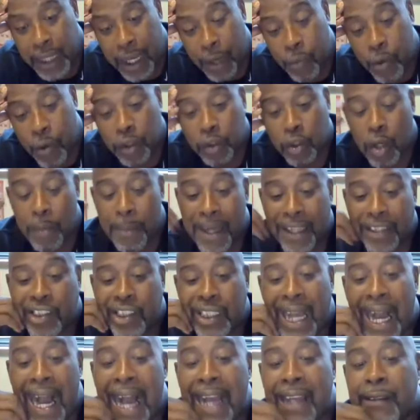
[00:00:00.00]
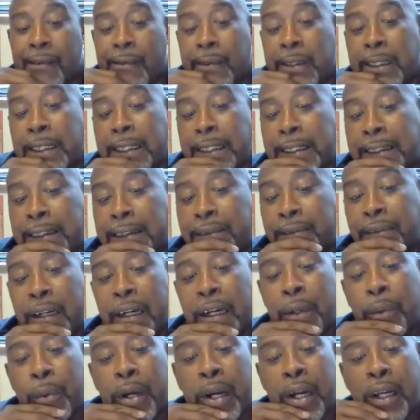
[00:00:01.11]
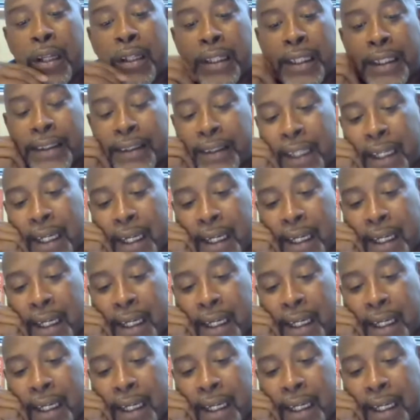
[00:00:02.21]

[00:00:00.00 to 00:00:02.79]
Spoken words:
I worked on my shot very well, and